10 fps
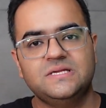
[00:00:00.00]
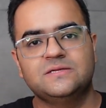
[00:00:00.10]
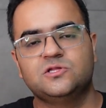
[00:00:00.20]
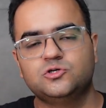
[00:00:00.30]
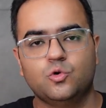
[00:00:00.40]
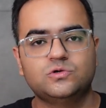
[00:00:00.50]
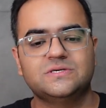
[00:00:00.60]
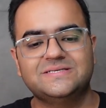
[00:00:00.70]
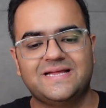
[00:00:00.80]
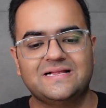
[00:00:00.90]
the
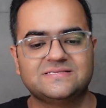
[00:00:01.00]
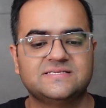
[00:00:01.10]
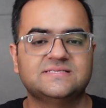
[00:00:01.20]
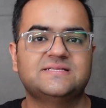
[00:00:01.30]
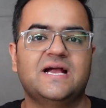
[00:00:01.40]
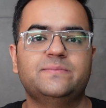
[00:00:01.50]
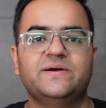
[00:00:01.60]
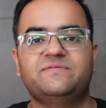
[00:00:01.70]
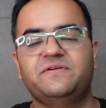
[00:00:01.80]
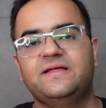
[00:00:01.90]
total tells us that
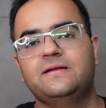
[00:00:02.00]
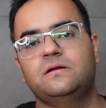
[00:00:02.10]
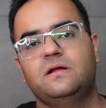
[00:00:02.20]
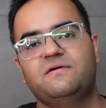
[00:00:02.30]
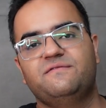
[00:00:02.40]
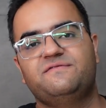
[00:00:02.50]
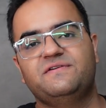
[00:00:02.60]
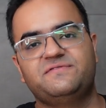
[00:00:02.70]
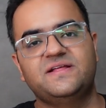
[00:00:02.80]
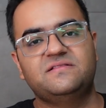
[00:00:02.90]
between
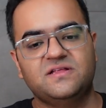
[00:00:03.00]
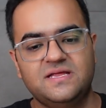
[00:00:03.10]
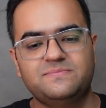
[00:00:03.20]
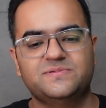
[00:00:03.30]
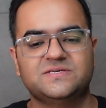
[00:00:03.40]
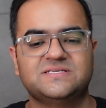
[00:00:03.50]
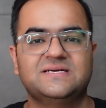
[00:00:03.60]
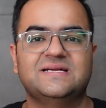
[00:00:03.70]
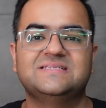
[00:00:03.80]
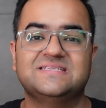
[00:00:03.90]
fifty-three
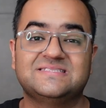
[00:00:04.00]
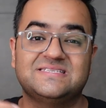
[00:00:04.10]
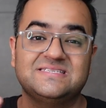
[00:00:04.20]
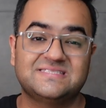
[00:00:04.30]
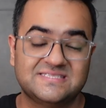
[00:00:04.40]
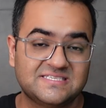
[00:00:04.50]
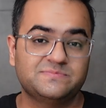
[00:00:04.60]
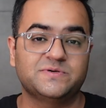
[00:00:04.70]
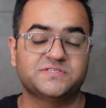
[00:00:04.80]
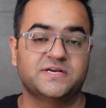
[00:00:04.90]
percent and sixty-six
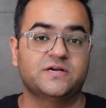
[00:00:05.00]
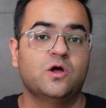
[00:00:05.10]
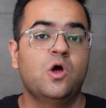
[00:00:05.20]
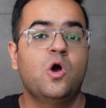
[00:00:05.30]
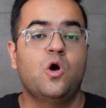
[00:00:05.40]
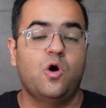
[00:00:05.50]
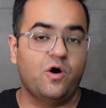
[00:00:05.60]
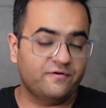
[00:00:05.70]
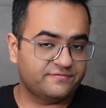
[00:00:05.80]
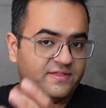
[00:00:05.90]
percent
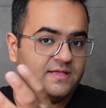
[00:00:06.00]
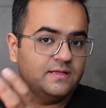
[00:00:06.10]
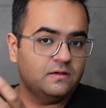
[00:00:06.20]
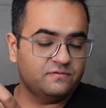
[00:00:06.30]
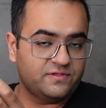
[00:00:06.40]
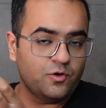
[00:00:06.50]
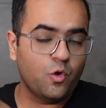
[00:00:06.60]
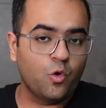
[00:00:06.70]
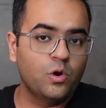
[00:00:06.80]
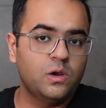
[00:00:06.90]
of the the
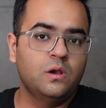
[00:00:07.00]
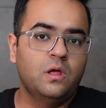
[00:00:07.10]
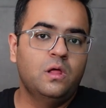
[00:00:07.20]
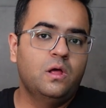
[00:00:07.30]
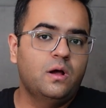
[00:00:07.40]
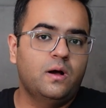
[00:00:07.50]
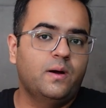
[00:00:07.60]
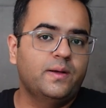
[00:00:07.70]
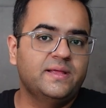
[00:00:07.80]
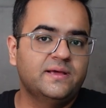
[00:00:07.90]
whole
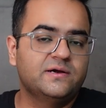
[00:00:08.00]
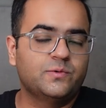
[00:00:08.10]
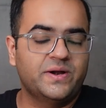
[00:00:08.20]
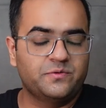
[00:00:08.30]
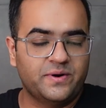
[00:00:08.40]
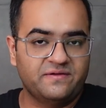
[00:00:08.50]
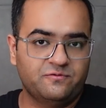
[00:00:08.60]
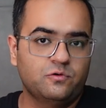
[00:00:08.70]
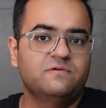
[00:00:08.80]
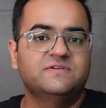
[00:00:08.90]
uh, year twenty
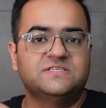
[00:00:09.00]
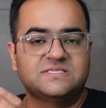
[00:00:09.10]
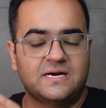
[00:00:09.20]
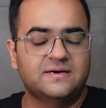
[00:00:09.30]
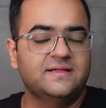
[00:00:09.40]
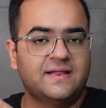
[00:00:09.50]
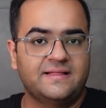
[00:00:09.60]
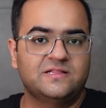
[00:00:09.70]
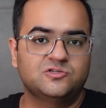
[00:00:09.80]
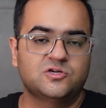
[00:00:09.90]
twenty-four, which is one hundred
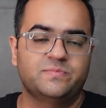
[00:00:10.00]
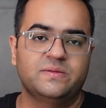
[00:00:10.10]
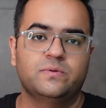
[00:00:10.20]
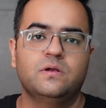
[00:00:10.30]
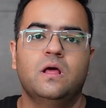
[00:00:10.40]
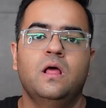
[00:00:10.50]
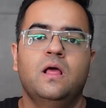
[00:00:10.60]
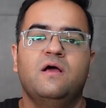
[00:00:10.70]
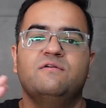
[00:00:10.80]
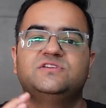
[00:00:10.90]
nine thousand people,
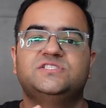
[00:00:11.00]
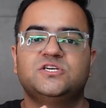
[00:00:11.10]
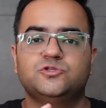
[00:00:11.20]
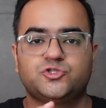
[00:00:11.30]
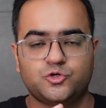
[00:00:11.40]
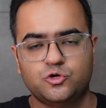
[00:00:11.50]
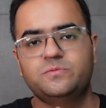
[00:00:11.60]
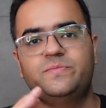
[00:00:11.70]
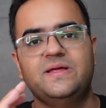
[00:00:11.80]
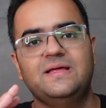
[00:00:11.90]
sh
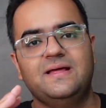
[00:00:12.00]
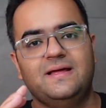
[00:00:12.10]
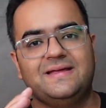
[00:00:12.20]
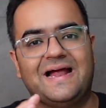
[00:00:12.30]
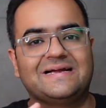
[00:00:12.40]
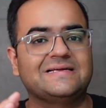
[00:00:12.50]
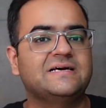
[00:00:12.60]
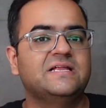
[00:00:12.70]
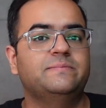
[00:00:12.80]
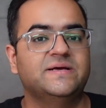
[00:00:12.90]
should be
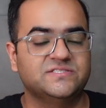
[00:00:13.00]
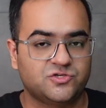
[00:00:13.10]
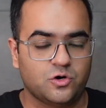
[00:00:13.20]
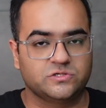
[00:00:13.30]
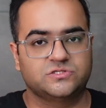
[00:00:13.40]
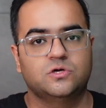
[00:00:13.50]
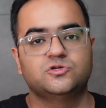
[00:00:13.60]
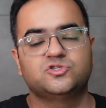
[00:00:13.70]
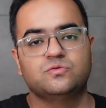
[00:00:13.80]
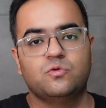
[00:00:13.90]
category based draws.
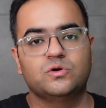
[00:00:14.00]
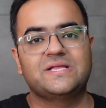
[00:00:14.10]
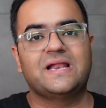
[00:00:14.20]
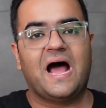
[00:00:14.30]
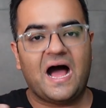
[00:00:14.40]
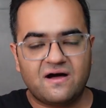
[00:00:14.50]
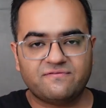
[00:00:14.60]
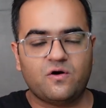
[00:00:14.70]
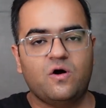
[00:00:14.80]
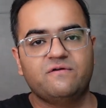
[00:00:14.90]
So more than
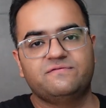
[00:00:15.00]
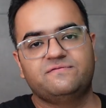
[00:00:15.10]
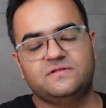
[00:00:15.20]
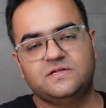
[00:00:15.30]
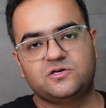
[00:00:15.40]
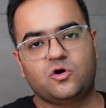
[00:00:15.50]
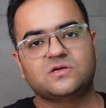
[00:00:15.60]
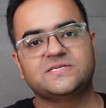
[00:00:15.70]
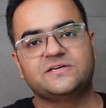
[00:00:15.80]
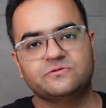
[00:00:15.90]
half of the
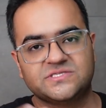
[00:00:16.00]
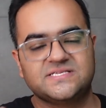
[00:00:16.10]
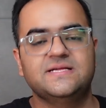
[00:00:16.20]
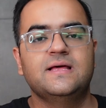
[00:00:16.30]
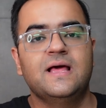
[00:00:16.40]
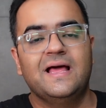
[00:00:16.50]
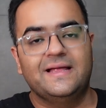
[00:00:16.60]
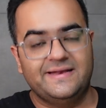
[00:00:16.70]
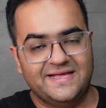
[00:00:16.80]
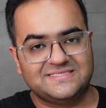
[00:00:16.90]
draws that you'll see
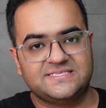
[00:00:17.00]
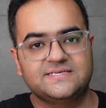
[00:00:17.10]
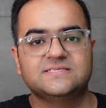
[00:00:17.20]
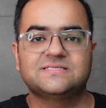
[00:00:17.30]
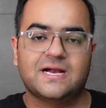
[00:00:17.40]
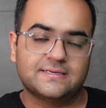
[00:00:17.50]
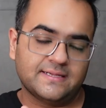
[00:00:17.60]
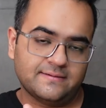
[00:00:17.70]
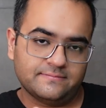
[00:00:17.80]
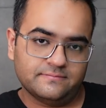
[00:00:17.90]
next year,
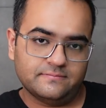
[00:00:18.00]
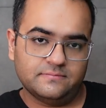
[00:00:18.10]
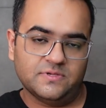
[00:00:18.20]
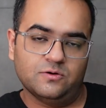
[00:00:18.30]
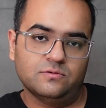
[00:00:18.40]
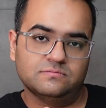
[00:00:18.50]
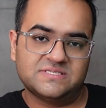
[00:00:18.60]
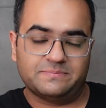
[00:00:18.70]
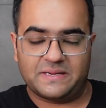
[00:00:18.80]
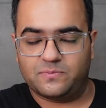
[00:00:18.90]
starting, you know,
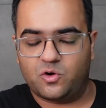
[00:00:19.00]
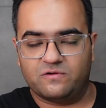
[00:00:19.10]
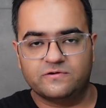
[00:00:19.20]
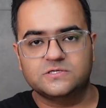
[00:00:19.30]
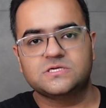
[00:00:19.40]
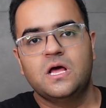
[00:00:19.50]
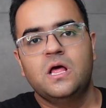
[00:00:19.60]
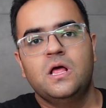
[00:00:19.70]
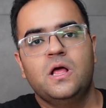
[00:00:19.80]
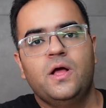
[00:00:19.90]
September onwards,
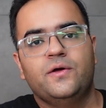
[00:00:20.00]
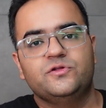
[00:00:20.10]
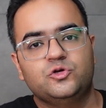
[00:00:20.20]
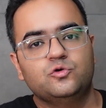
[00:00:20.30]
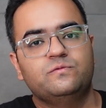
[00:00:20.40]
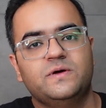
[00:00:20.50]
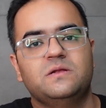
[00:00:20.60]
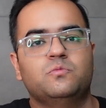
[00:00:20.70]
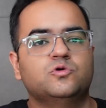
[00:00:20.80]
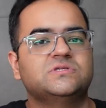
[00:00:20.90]
you
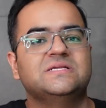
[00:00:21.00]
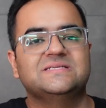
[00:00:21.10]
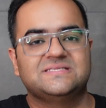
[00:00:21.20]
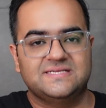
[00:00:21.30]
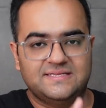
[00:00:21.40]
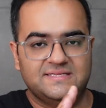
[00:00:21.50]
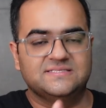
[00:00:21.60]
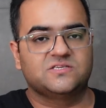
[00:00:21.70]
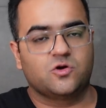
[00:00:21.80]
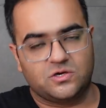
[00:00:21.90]
will mostly see
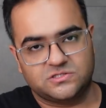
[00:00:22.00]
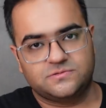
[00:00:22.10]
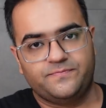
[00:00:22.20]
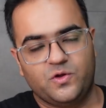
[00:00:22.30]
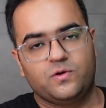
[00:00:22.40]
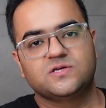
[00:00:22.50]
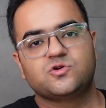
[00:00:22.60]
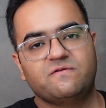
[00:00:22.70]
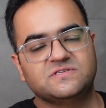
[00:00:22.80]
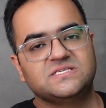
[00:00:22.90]
these draws. Okay,
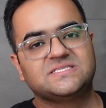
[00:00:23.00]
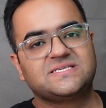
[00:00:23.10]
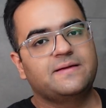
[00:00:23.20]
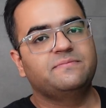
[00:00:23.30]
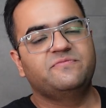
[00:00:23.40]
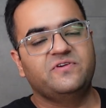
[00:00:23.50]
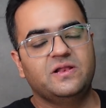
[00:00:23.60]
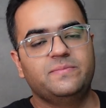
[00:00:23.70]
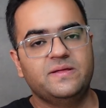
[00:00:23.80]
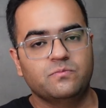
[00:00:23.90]
so obviously STEM
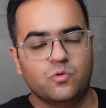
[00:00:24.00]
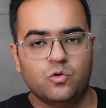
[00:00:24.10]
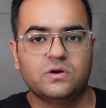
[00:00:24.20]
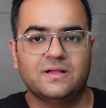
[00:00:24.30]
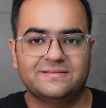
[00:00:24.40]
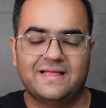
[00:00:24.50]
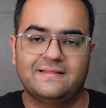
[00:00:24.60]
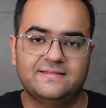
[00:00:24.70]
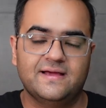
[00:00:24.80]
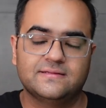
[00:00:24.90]
will be more
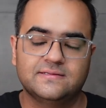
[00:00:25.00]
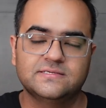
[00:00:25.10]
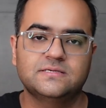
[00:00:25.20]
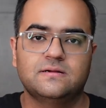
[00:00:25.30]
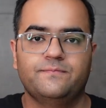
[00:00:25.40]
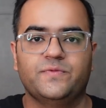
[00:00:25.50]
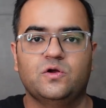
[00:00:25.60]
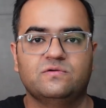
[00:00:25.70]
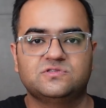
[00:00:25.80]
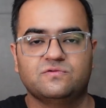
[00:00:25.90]
than the other, you
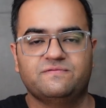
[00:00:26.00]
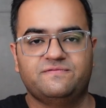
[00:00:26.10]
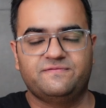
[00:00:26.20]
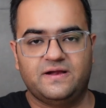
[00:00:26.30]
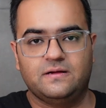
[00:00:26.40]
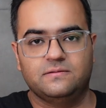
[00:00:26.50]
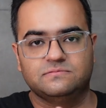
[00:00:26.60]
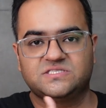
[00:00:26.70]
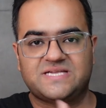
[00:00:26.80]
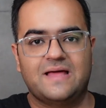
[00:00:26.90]
know, so uh,
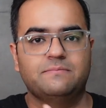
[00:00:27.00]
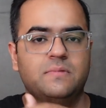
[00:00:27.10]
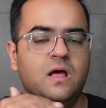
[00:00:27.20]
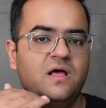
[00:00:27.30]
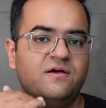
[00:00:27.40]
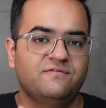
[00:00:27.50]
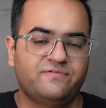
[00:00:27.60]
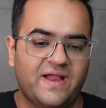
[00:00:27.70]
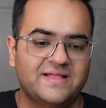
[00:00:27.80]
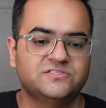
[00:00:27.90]
STEM,
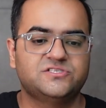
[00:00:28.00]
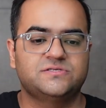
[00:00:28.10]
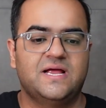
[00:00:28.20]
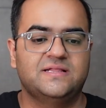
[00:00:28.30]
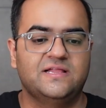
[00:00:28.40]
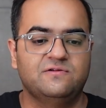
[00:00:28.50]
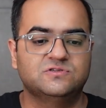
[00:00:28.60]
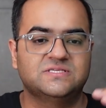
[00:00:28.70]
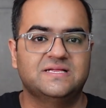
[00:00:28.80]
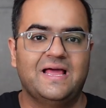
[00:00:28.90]
French, and then you will
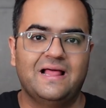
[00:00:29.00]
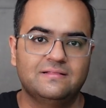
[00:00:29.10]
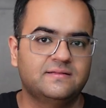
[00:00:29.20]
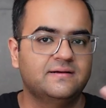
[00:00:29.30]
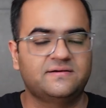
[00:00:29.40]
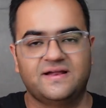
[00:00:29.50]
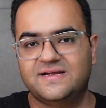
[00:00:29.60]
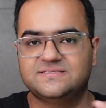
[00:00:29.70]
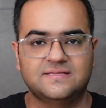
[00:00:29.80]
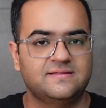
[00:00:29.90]
see health and
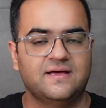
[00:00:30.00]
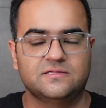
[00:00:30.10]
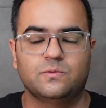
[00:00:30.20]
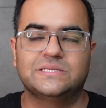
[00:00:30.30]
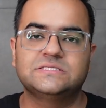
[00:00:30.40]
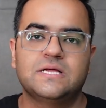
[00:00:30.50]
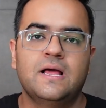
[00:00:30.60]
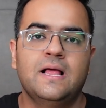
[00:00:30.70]
trades and the other ones.